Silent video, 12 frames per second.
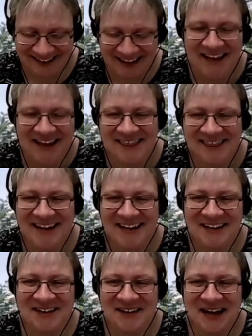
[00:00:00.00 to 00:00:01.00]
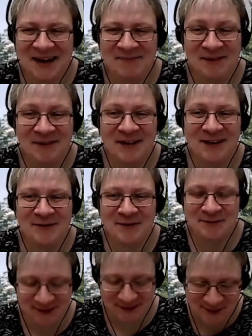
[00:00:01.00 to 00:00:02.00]
Thank you. I'm looking
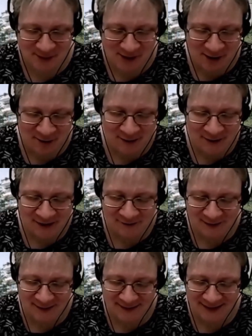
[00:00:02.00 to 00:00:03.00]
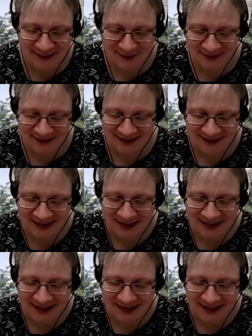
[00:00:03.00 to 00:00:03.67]
forward to our conversation.